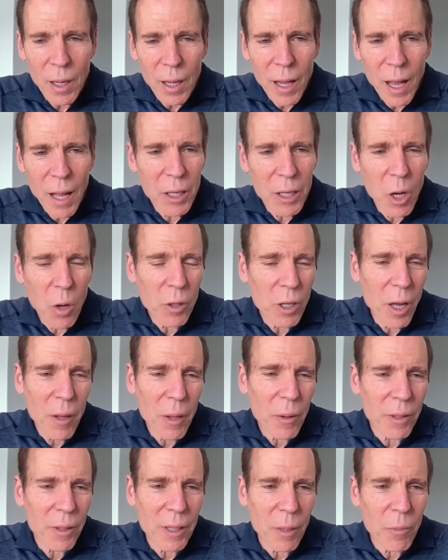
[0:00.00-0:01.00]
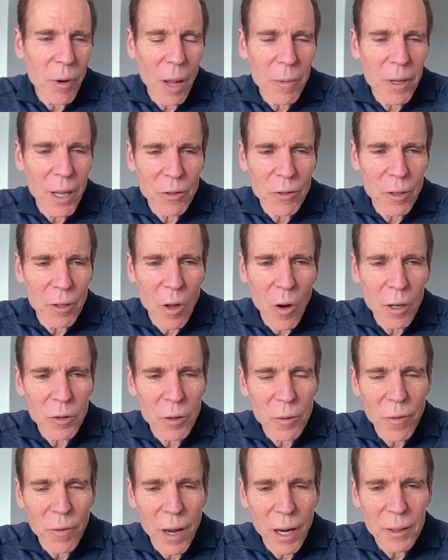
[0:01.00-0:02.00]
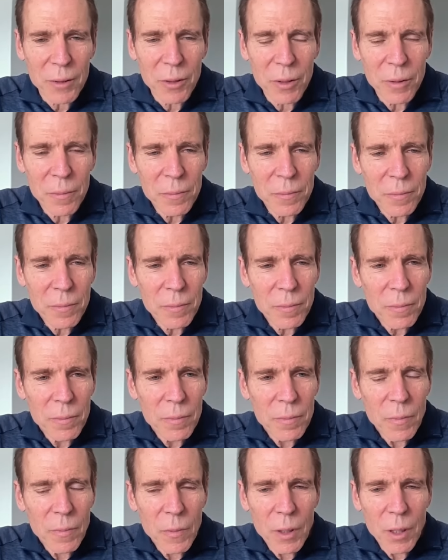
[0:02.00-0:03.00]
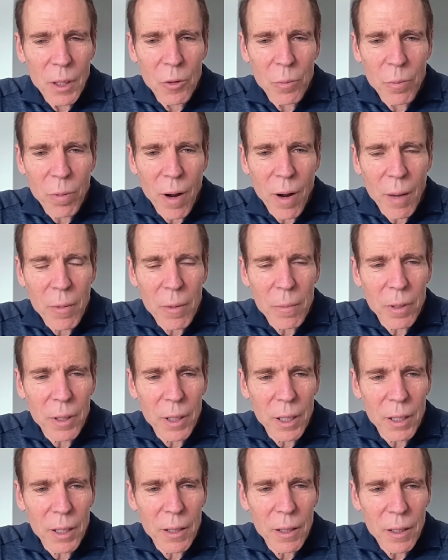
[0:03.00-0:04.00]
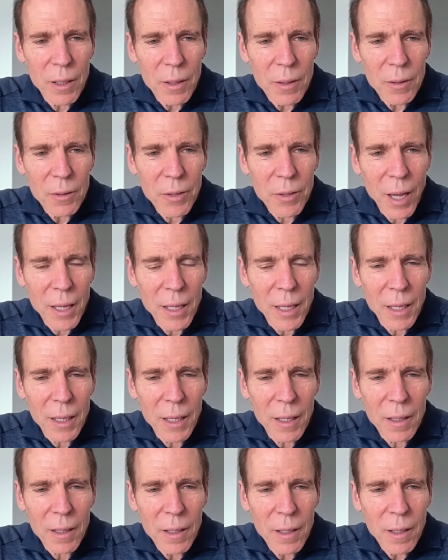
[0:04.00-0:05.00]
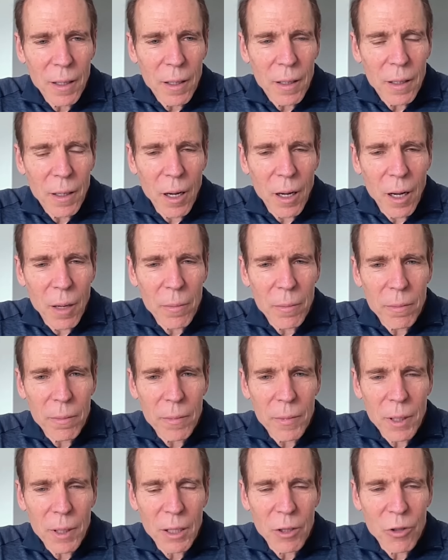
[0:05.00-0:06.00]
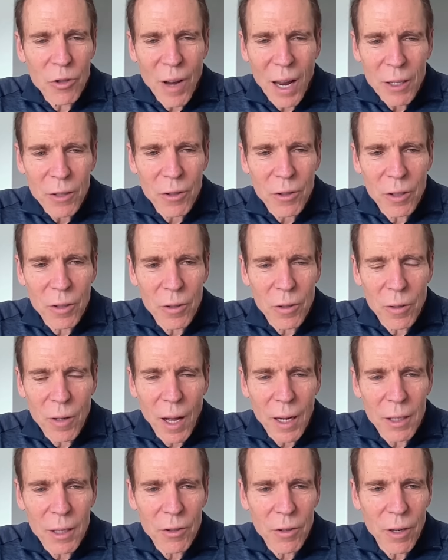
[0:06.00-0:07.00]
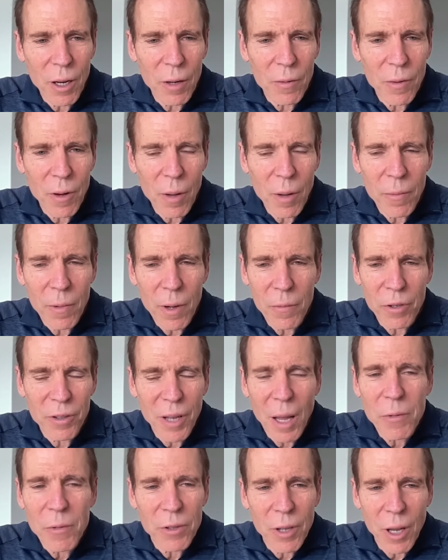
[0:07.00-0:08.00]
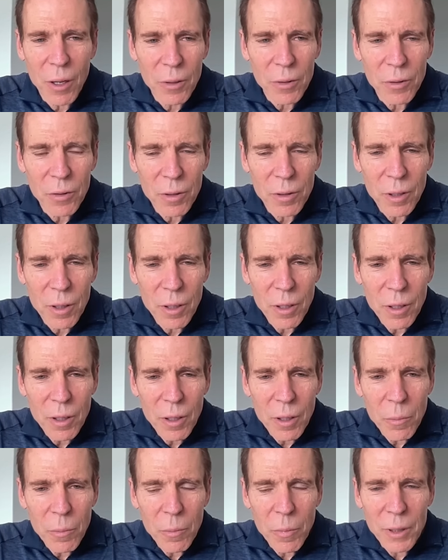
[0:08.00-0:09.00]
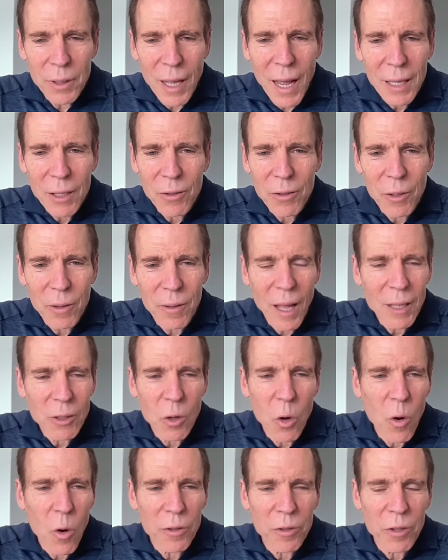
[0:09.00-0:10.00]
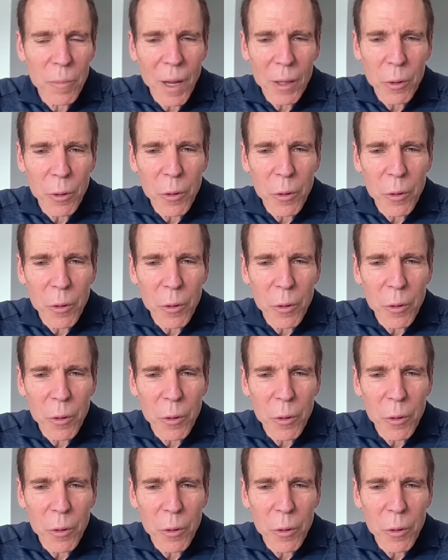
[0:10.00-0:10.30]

And the only other thing that probably has a large effect is probably taking um, injections or not inje- of, um, of stem cells. But that's, that costs about